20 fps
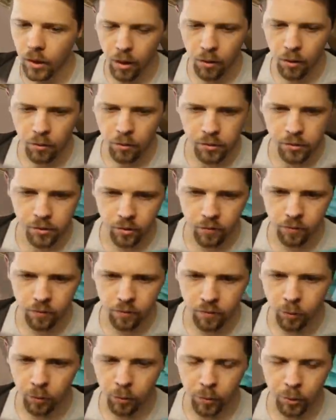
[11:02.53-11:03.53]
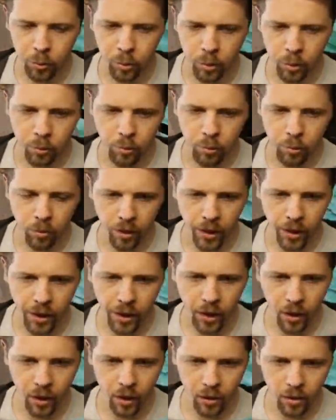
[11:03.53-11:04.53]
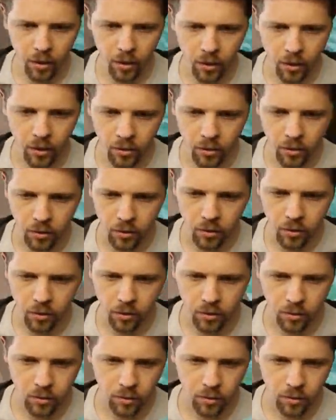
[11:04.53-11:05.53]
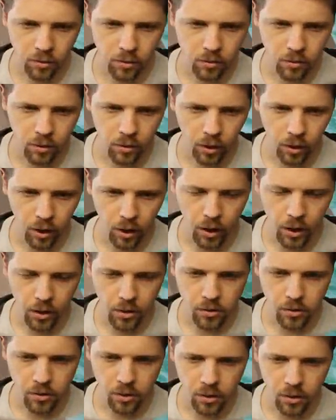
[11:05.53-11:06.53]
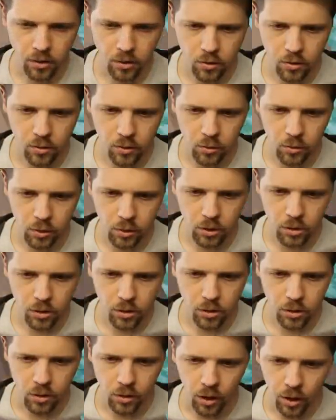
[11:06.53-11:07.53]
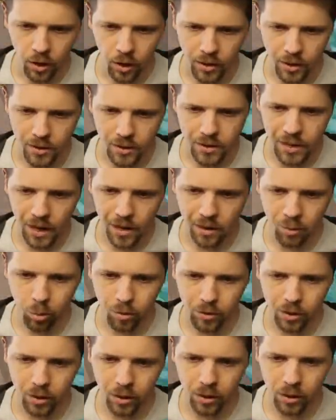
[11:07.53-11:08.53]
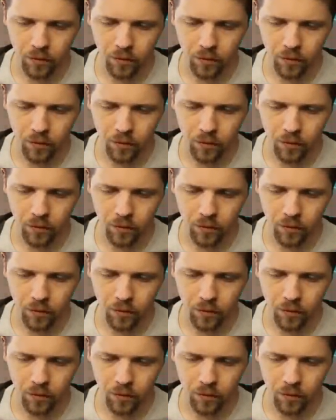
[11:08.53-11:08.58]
those are the 3 people that had access to it. It's not completely